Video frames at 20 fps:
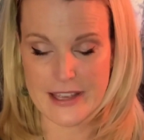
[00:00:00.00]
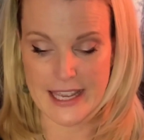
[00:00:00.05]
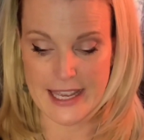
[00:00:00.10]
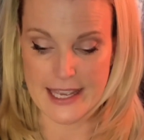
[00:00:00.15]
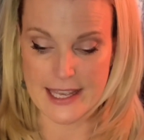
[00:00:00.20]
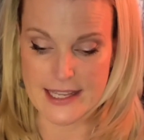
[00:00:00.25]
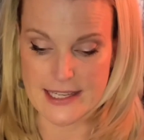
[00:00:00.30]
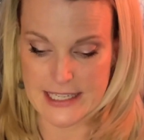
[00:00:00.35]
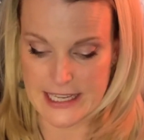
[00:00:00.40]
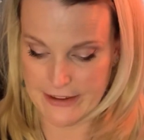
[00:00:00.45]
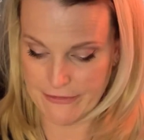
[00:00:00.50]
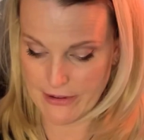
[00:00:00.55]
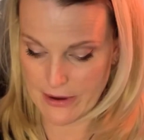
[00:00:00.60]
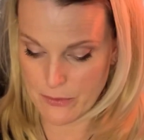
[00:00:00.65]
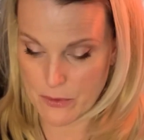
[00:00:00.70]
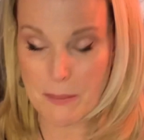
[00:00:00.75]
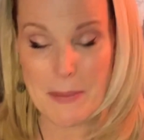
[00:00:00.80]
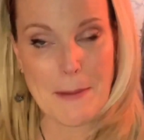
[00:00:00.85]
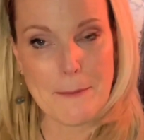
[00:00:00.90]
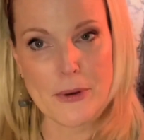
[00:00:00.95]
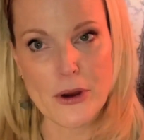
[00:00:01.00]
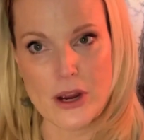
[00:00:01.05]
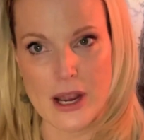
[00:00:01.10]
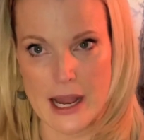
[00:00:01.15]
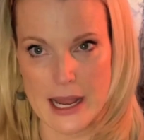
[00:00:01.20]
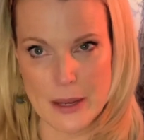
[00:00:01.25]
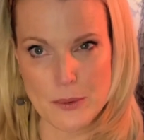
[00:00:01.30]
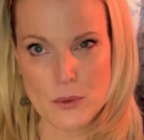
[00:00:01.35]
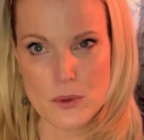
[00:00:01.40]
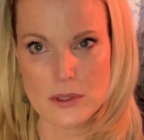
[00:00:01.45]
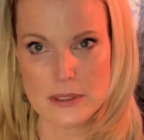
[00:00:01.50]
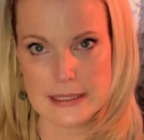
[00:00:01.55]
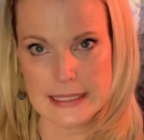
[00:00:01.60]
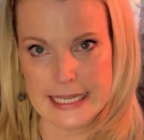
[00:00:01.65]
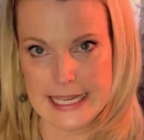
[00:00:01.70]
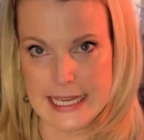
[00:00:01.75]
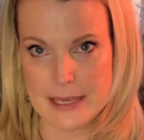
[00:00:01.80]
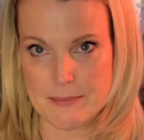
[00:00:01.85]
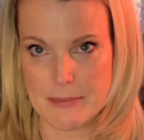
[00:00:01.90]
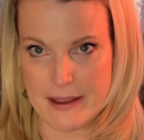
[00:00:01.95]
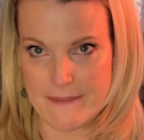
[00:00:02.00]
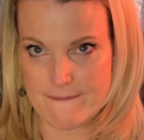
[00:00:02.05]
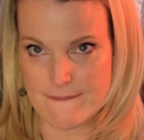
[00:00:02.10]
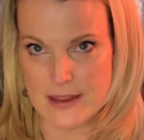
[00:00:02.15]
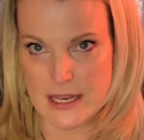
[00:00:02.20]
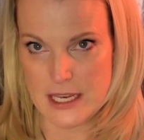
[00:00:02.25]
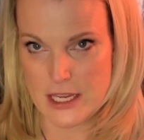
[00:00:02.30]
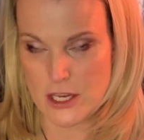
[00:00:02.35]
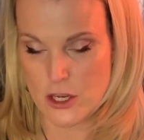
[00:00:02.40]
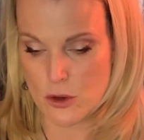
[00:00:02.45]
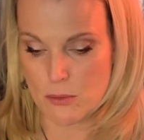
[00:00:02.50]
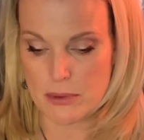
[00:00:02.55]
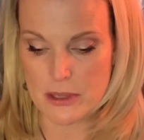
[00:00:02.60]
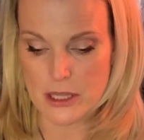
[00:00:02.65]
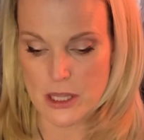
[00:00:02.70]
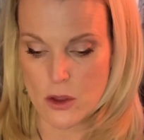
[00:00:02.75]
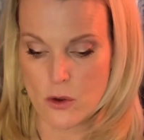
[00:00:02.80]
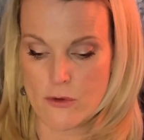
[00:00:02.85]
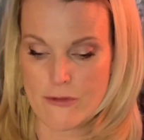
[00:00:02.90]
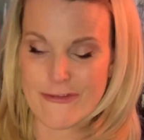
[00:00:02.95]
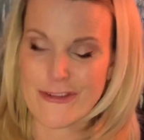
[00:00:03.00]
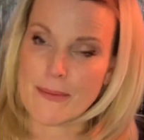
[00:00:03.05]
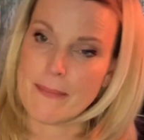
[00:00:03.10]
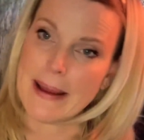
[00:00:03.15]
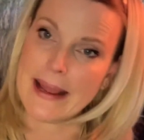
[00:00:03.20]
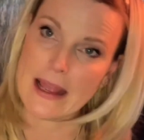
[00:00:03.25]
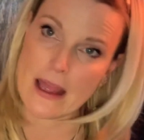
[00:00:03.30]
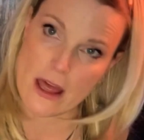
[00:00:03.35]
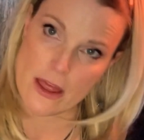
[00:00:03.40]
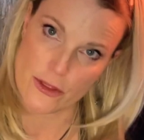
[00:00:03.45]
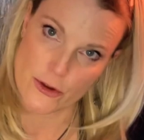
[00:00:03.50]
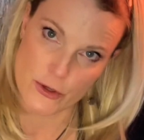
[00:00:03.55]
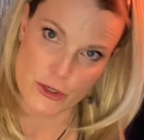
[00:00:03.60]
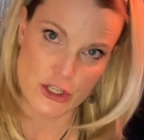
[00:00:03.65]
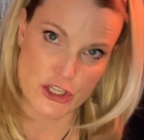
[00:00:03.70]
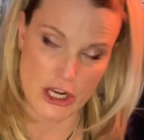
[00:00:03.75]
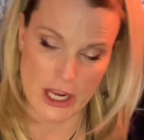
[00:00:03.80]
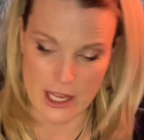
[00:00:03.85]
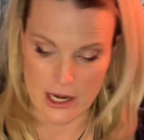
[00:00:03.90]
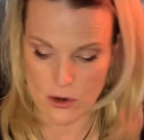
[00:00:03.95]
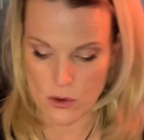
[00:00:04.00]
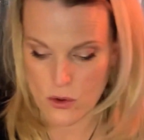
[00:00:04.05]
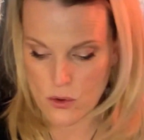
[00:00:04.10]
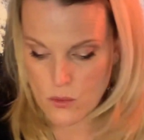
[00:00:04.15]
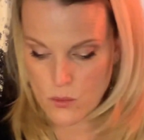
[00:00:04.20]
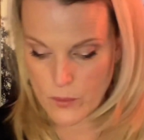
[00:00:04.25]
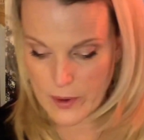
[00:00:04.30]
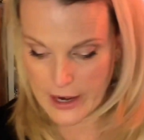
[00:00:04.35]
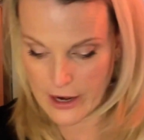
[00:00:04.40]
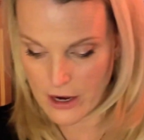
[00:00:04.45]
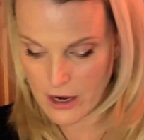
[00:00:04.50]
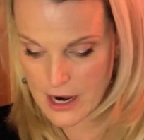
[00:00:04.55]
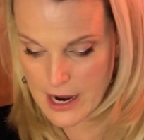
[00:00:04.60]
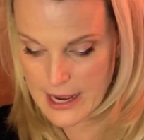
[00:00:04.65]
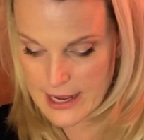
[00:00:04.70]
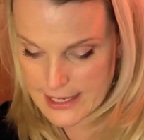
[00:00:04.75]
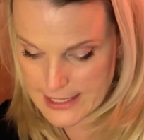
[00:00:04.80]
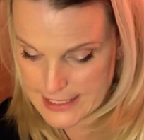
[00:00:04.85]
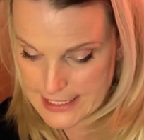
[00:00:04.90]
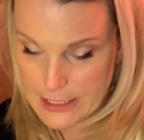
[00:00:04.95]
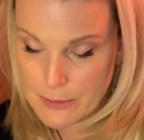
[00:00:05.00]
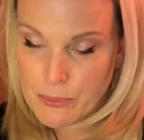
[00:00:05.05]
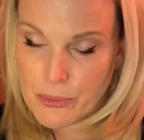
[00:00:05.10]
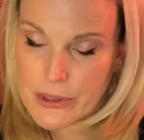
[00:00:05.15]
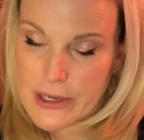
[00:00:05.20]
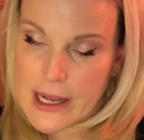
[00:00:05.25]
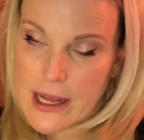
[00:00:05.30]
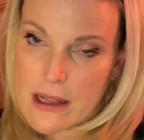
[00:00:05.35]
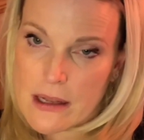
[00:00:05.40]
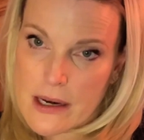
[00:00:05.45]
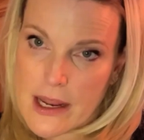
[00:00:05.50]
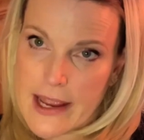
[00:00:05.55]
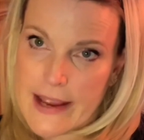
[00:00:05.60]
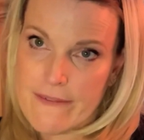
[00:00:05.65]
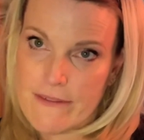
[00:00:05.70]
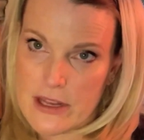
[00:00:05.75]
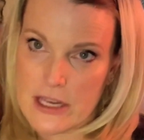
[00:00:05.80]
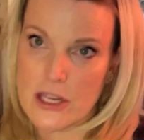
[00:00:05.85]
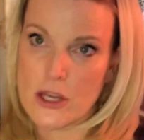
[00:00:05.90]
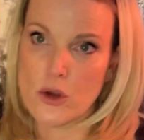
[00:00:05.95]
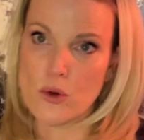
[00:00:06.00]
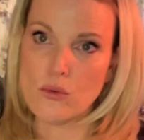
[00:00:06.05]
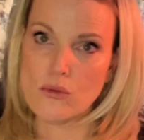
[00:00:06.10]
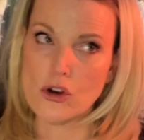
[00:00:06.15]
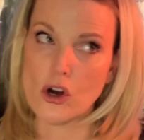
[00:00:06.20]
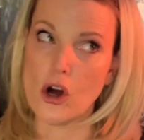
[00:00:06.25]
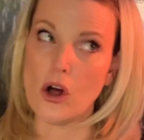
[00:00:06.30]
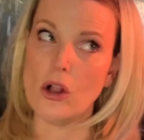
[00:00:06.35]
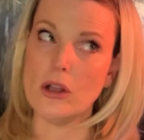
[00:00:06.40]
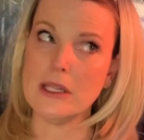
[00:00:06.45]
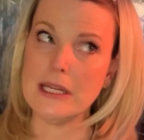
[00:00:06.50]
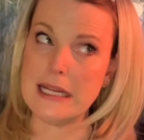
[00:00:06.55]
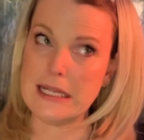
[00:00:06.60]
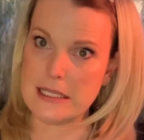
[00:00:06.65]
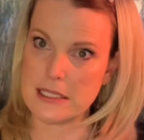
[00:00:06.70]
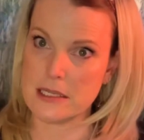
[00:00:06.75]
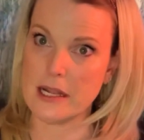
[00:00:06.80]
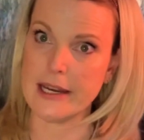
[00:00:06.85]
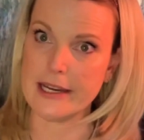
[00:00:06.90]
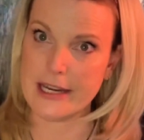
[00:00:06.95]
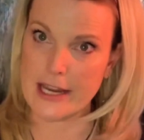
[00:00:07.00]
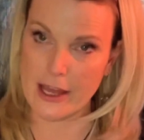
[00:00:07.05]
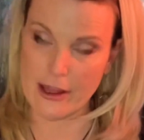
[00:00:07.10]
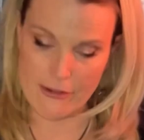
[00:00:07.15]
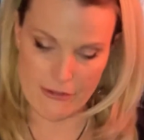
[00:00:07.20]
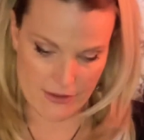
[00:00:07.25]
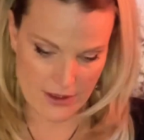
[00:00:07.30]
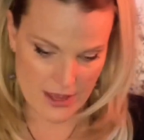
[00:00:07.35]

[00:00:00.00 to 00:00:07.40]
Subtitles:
And if I remember, I will link my video below from my other channel where I did put out a video called It's Not Enough.